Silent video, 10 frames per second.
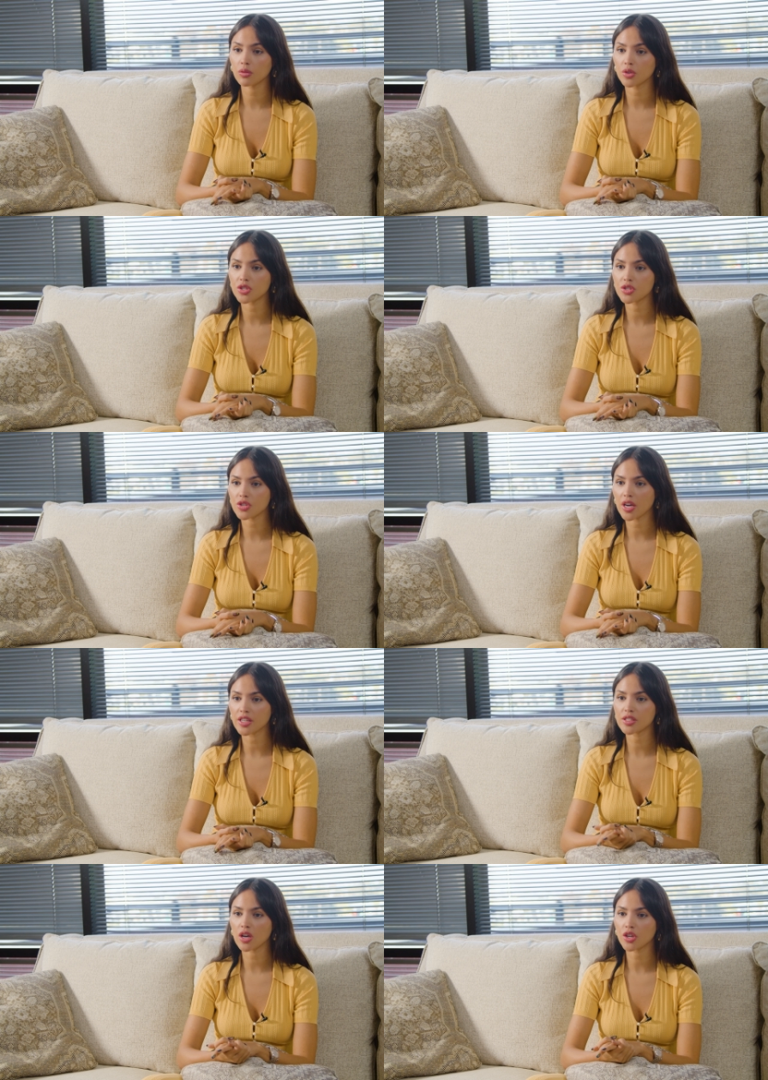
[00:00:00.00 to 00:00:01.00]
which I
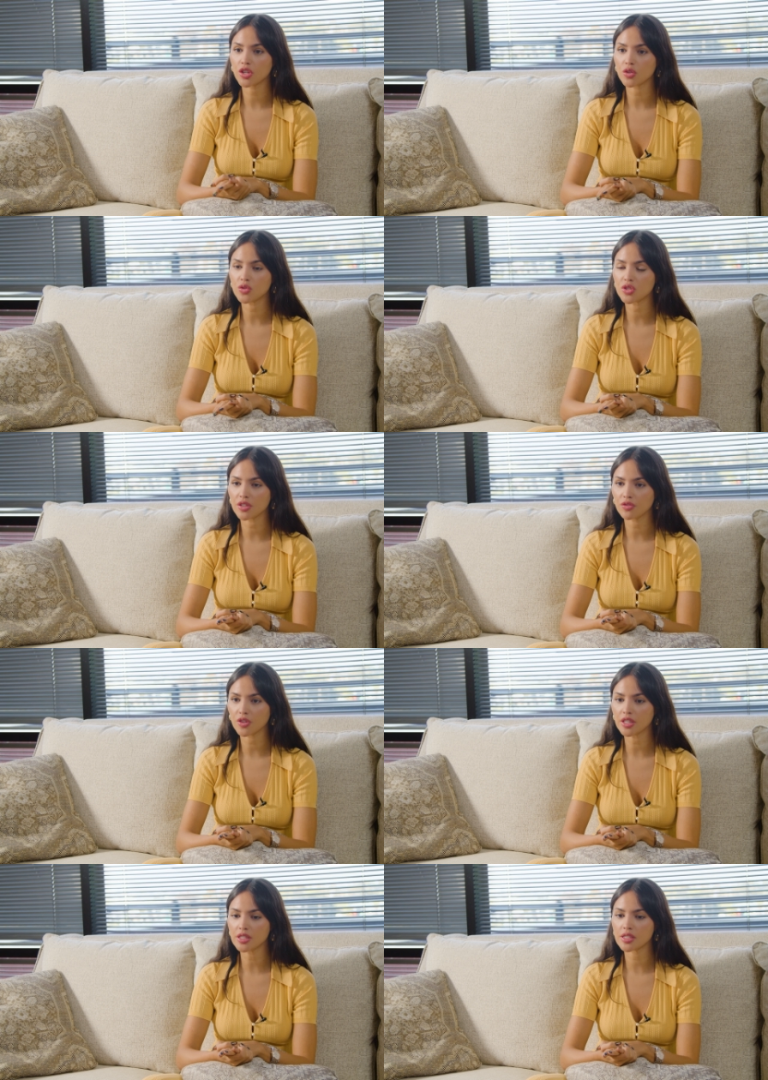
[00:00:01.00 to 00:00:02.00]
saw a huge
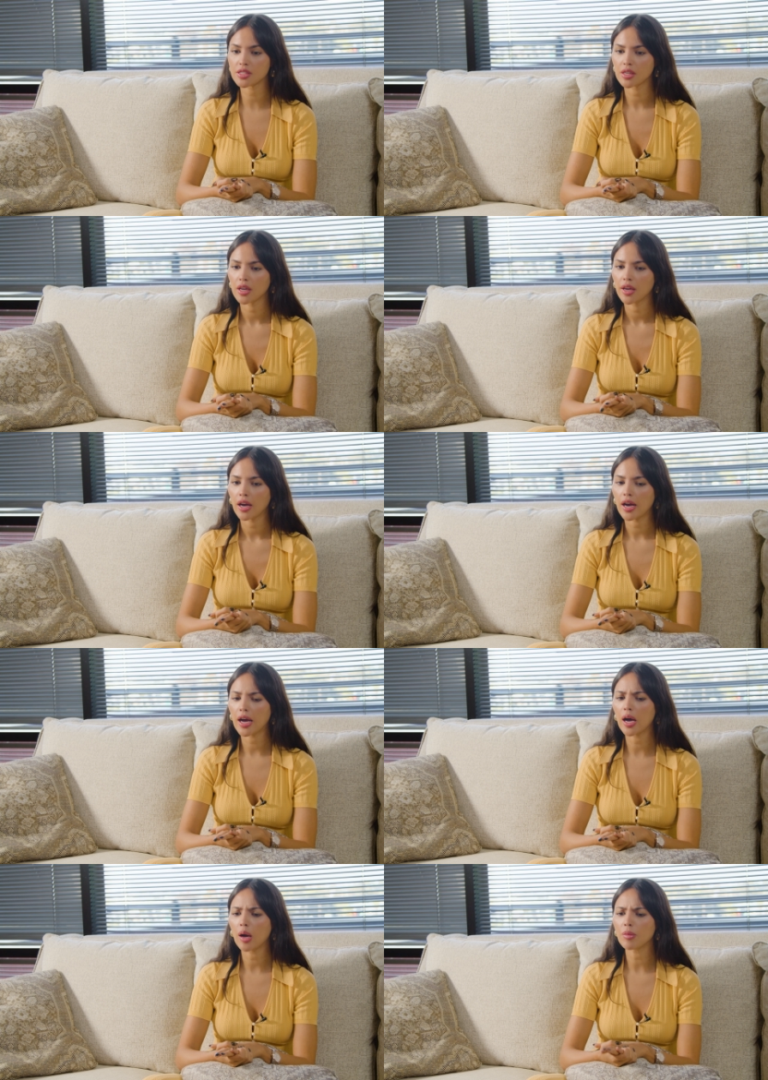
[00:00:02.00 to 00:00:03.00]
difference.
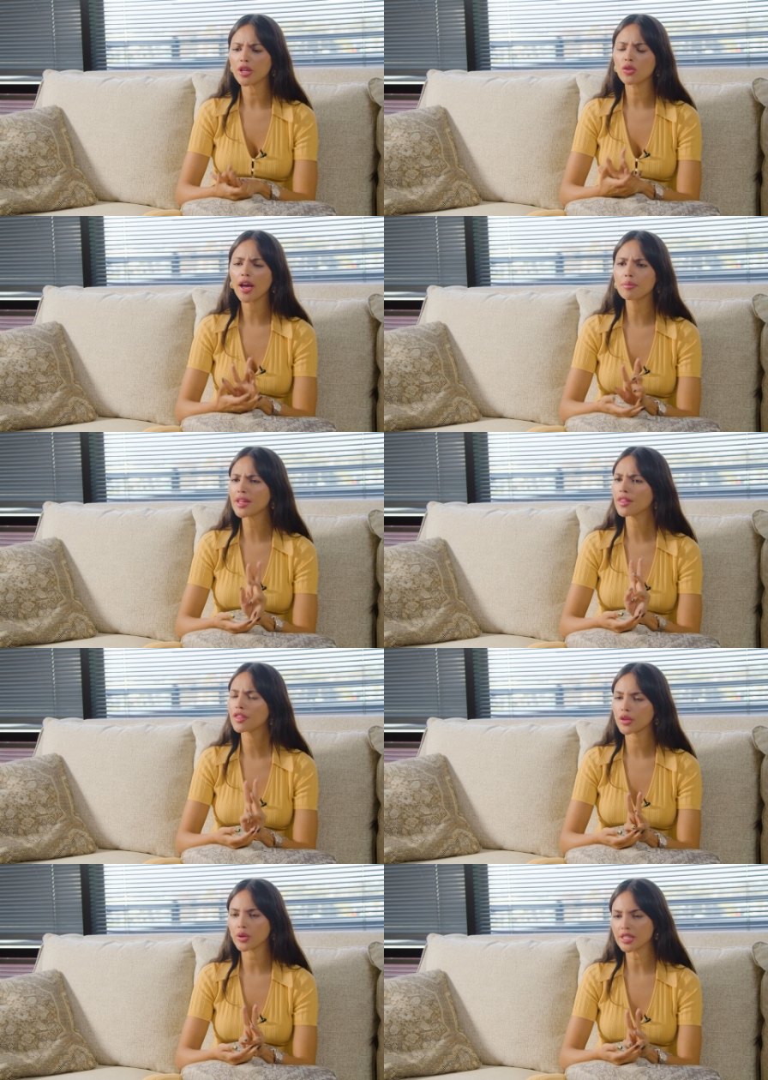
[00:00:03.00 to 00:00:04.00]
Um, you had me in
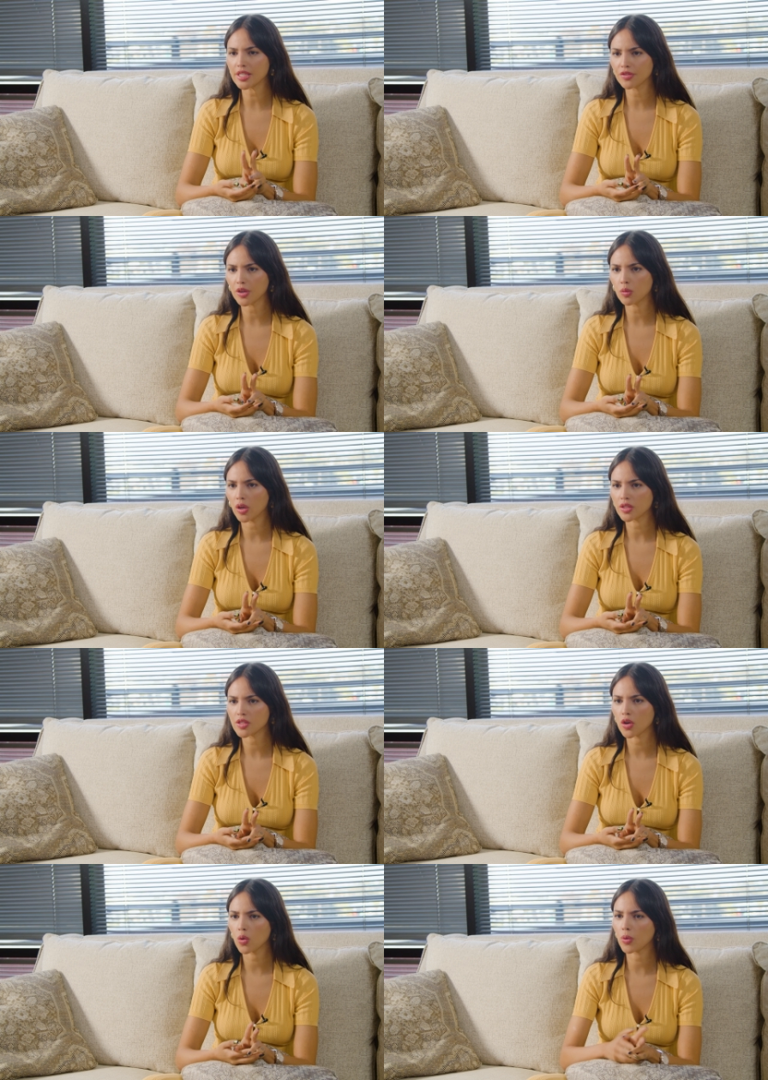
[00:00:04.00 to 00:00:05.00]
three different ones
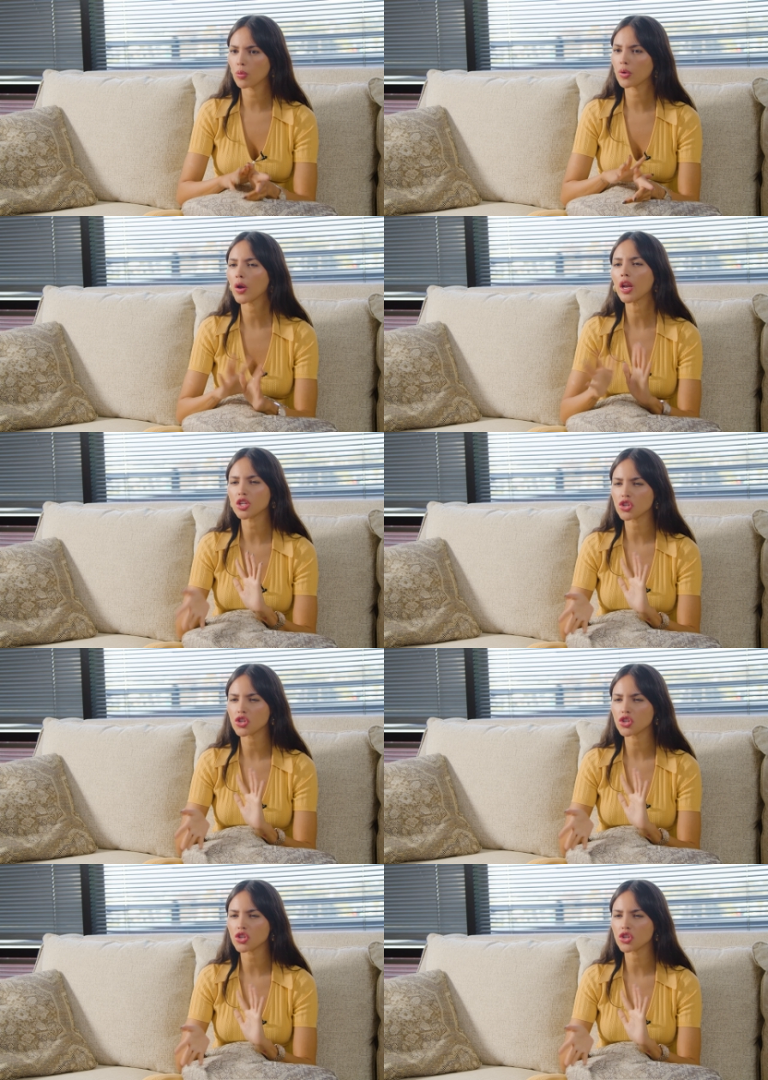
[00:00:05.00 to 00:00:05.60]
though, but we were gonna